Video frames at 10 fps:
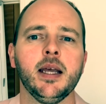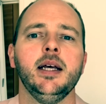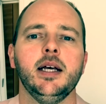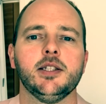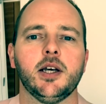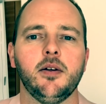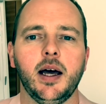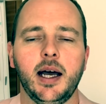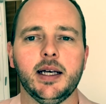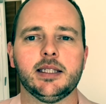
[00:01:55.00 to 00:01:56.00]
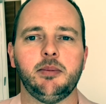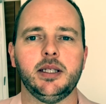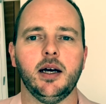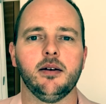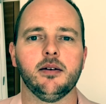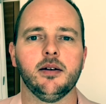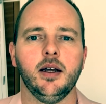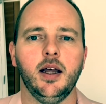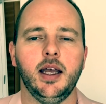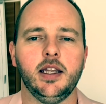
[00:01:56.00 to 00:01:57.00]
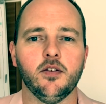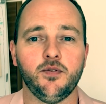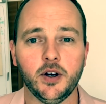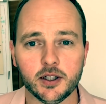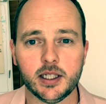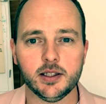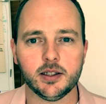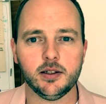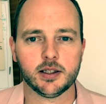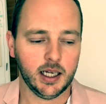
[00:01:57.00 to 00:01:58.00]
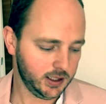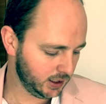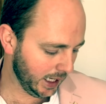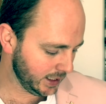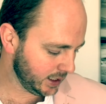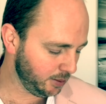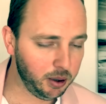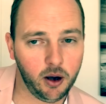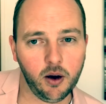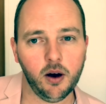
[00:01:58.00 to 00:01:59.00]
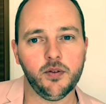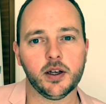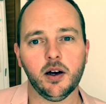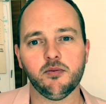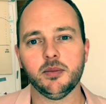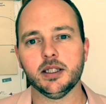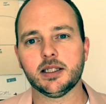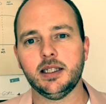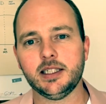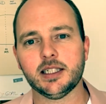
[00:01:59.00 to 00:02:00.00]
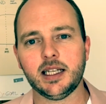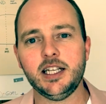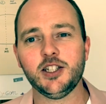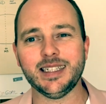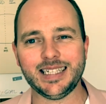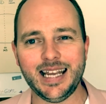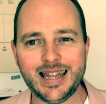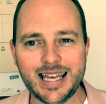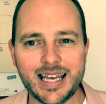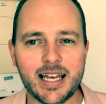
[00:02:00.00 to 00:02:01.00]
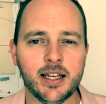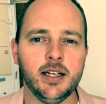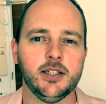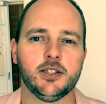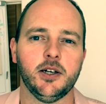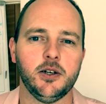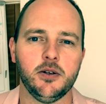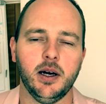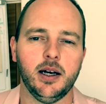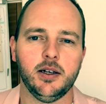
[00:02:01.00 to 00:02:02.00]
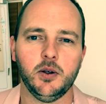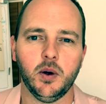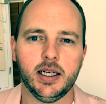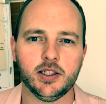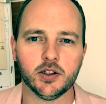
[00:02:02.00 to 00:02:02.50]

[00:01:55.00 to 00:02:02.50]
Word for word: So that has to be done in the first instance, that's actually part of the government's legislation. It's in there, so uh, your agents